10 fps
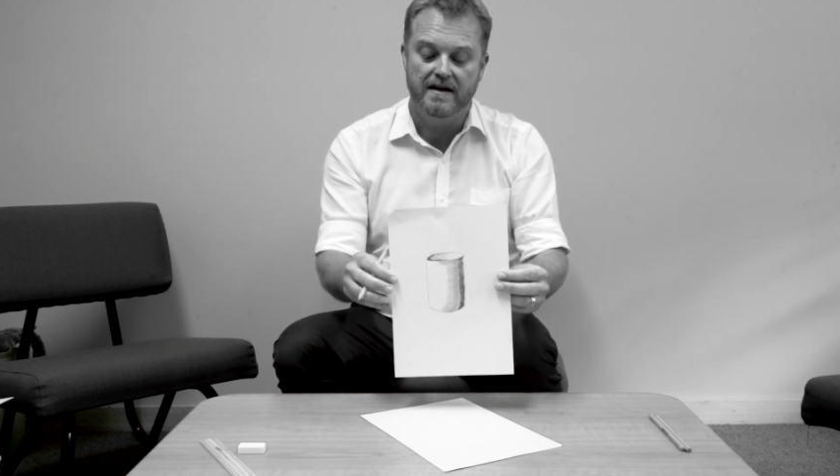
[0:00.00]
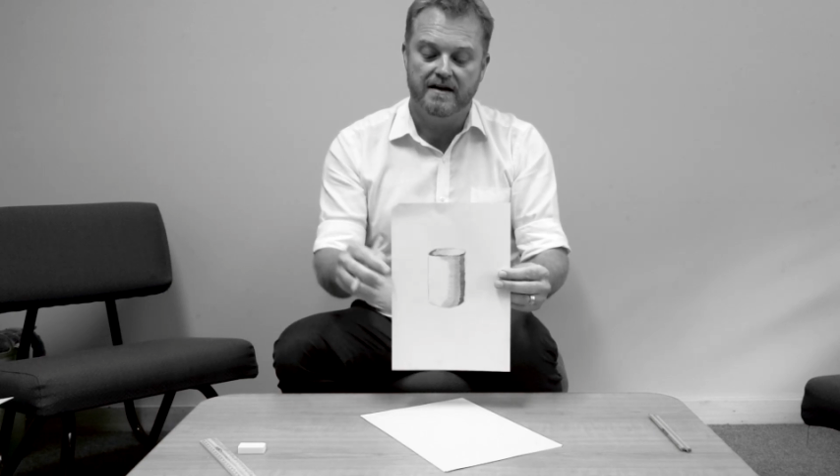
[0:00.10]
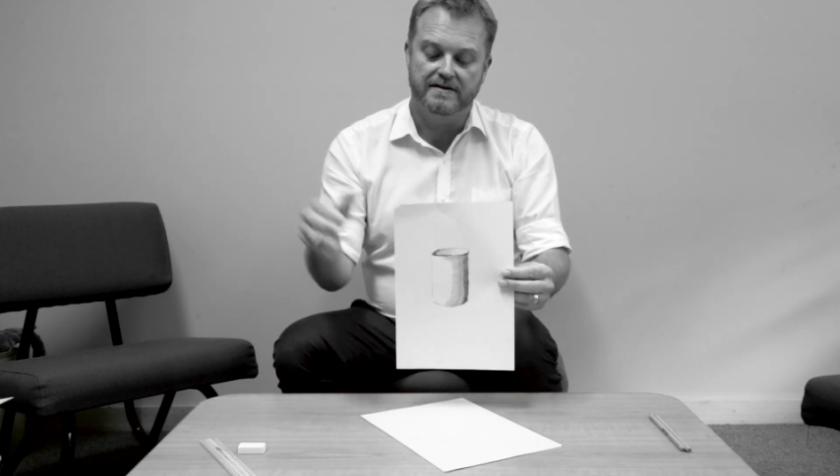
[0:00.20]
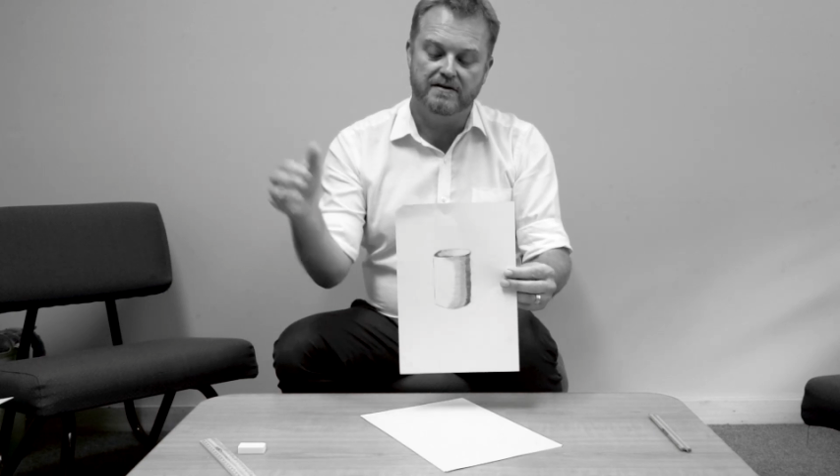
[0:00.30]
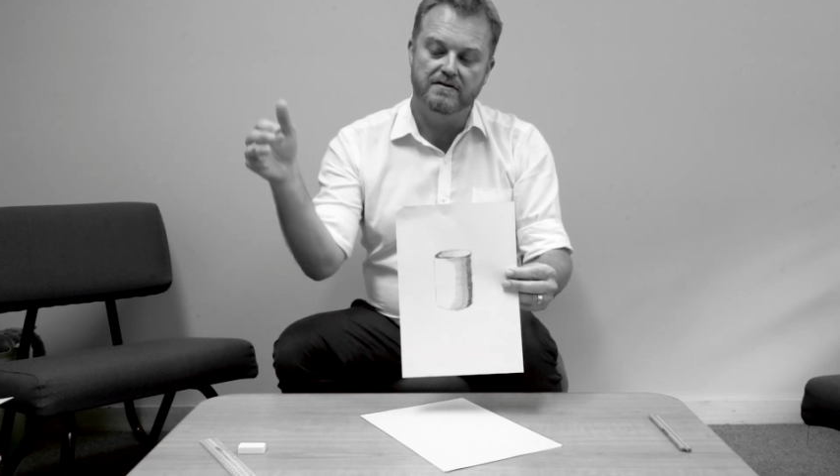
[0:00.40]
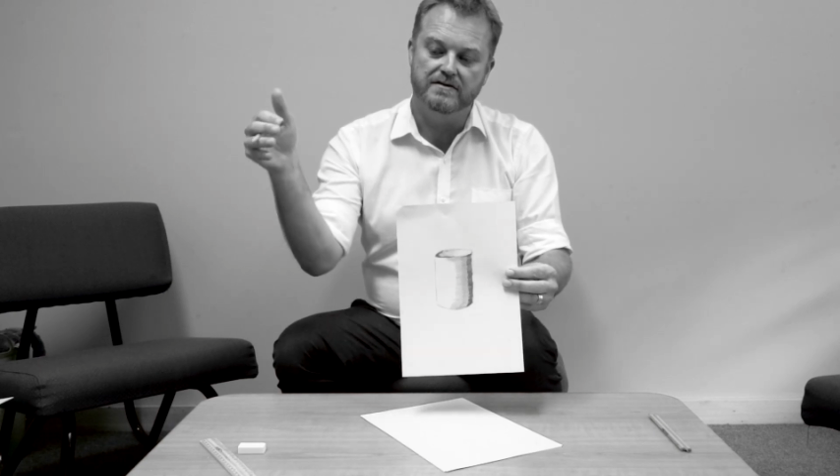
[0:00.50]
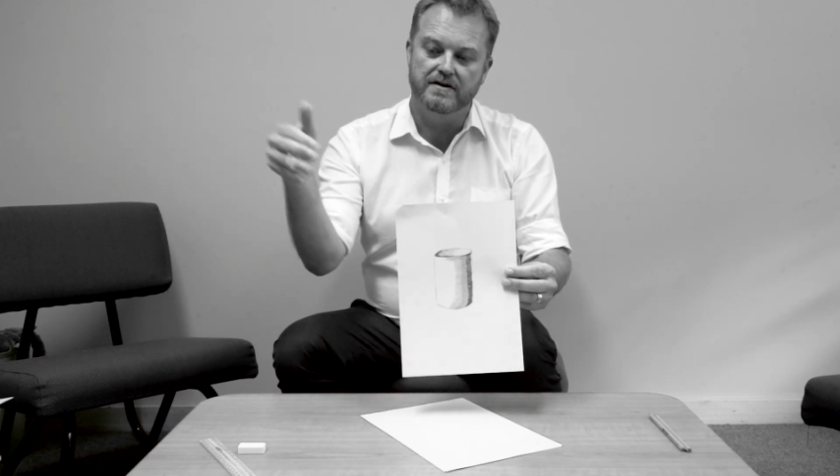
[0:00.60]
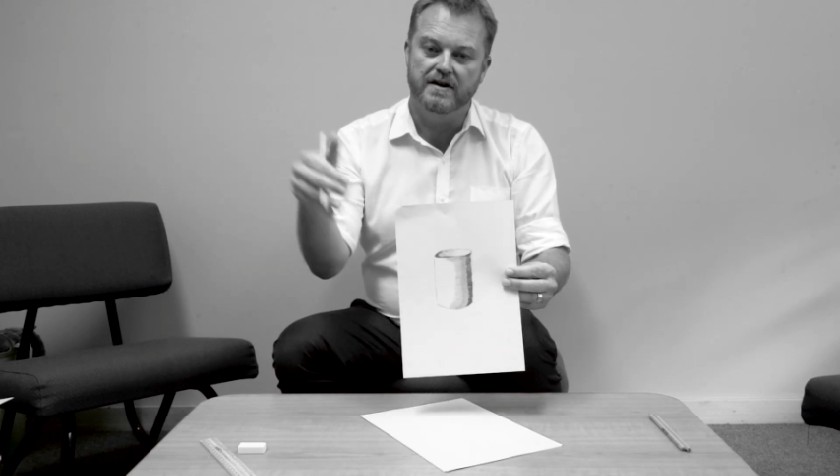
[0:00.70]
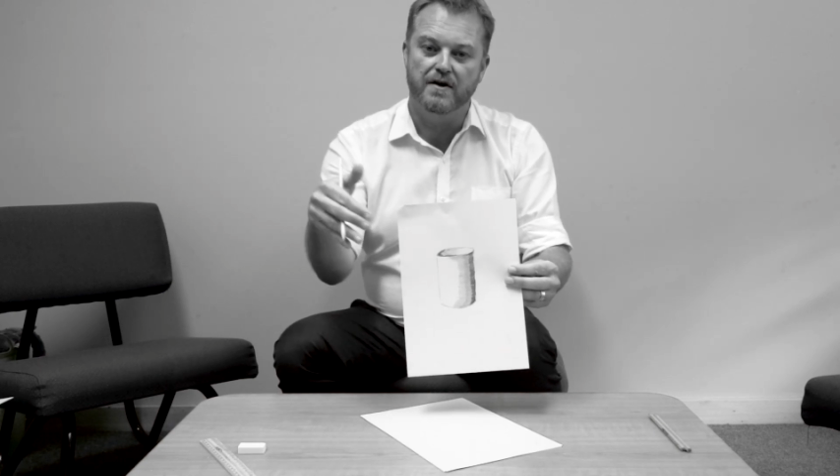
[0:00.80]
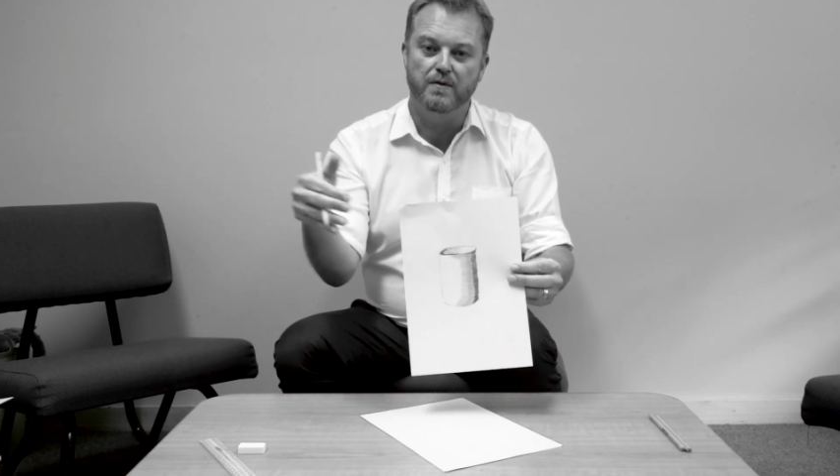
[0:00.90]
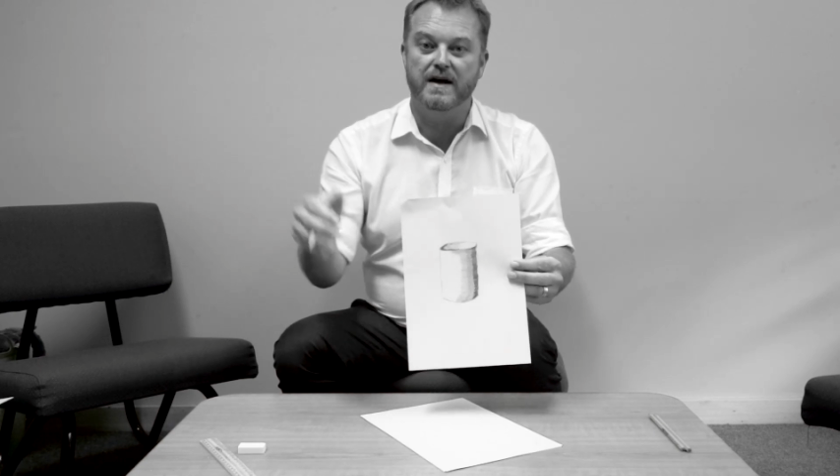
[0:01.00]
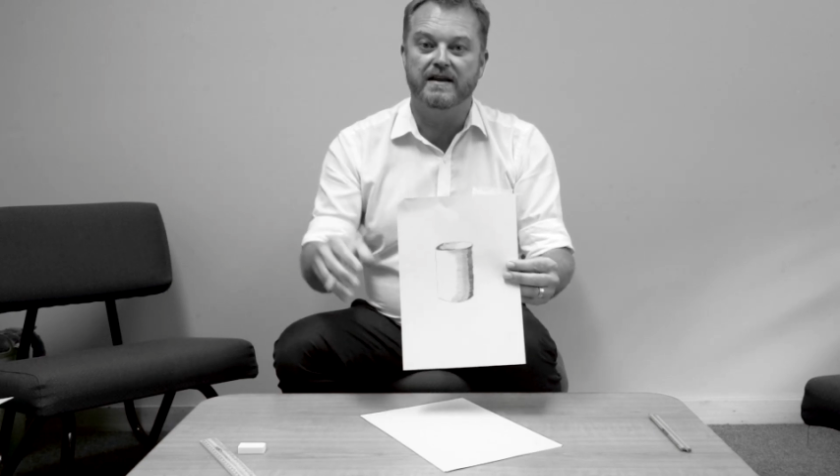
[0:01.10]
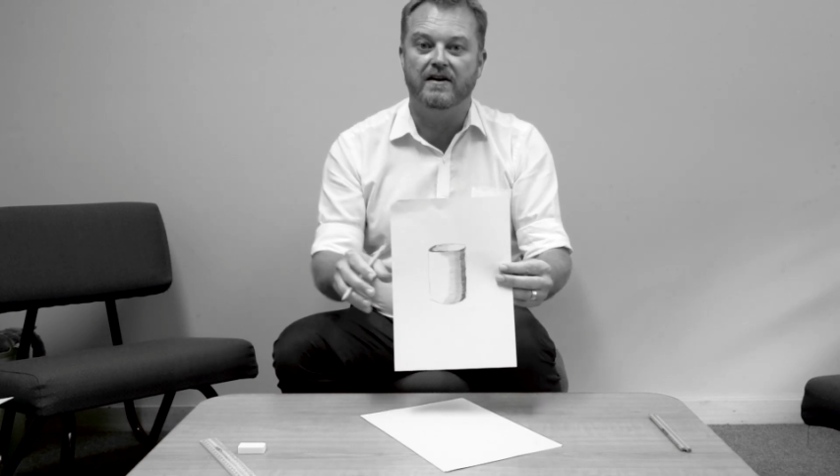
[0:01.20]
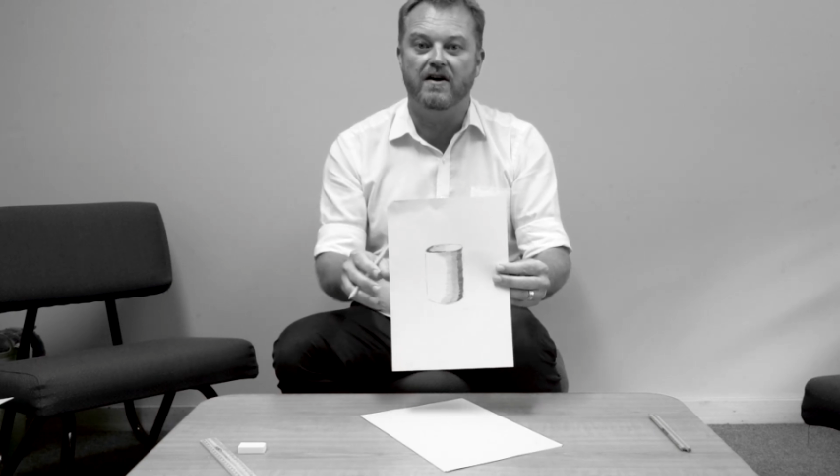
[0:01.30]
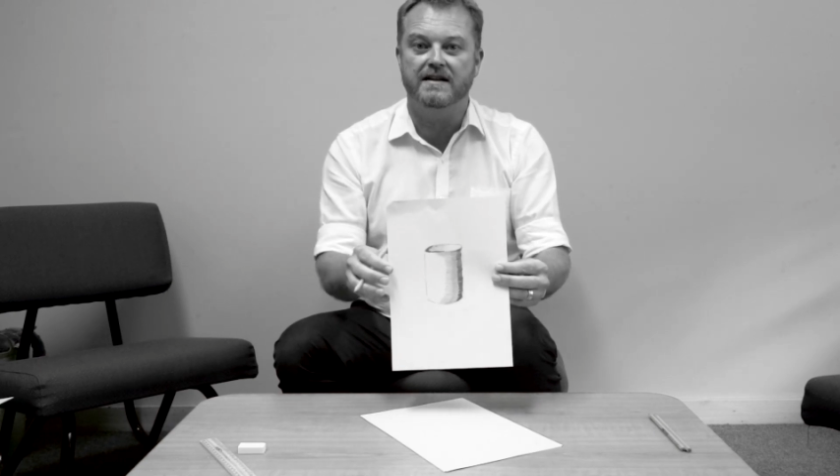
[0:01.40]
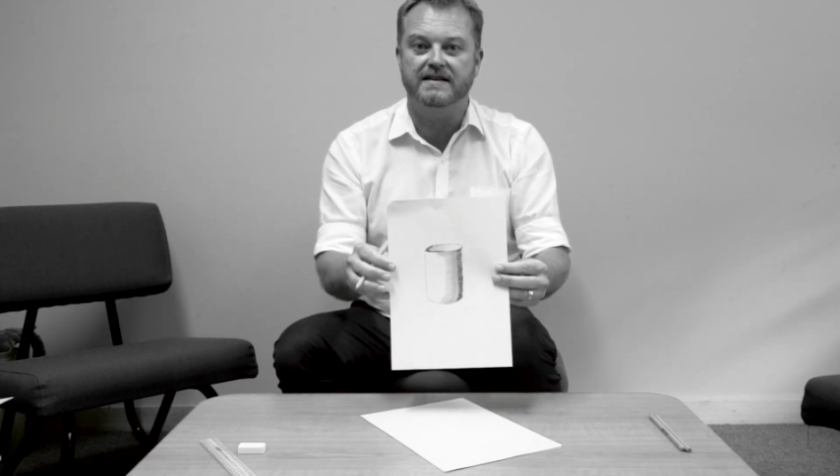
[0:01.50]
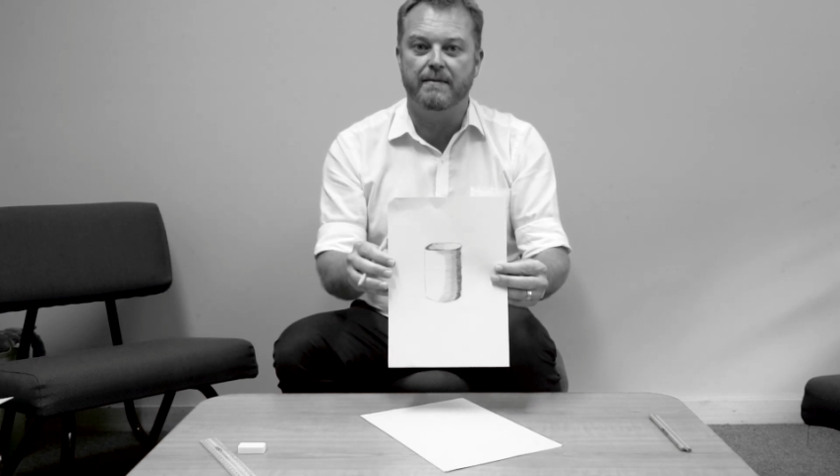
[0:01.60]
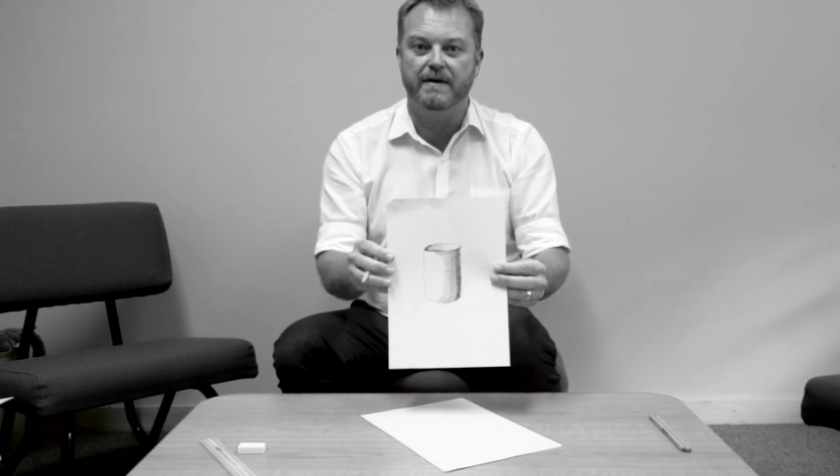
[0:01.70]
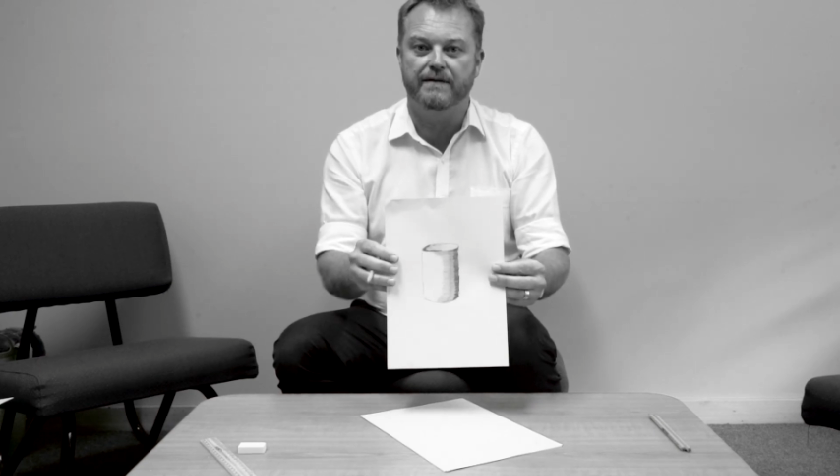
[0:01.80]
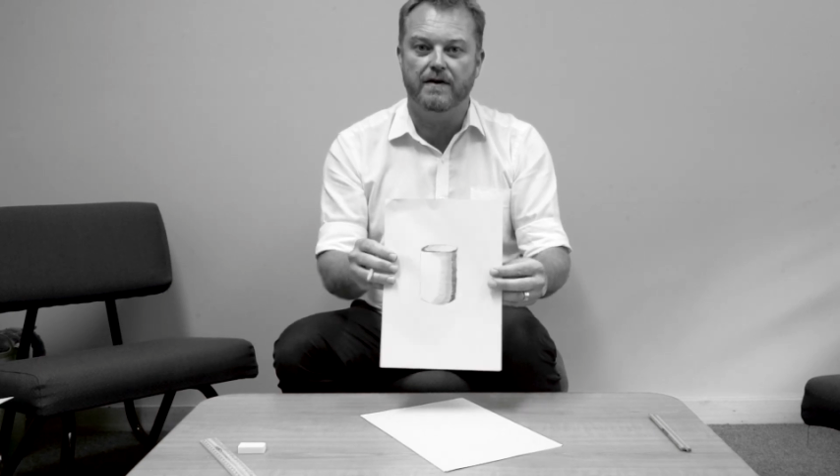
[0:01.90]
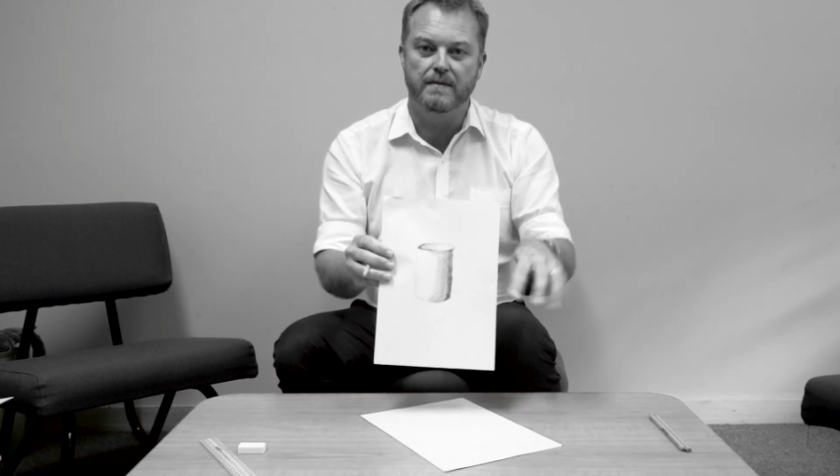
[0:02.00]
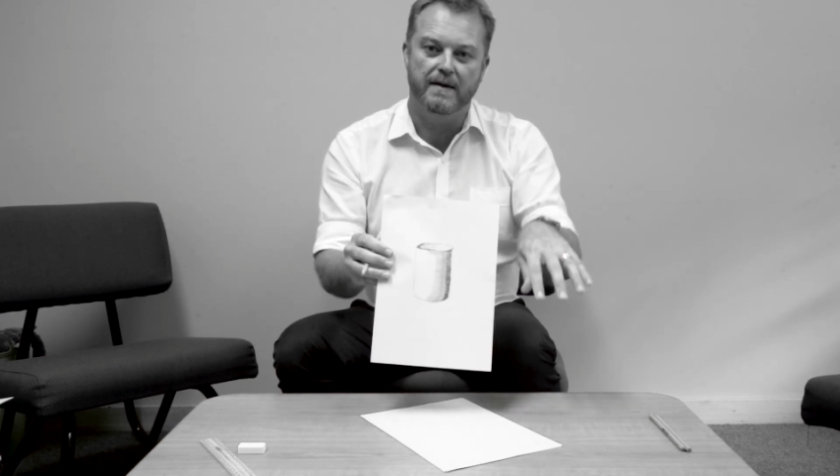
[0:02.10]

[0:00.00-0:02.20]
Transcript: As long as you know where the light's coming from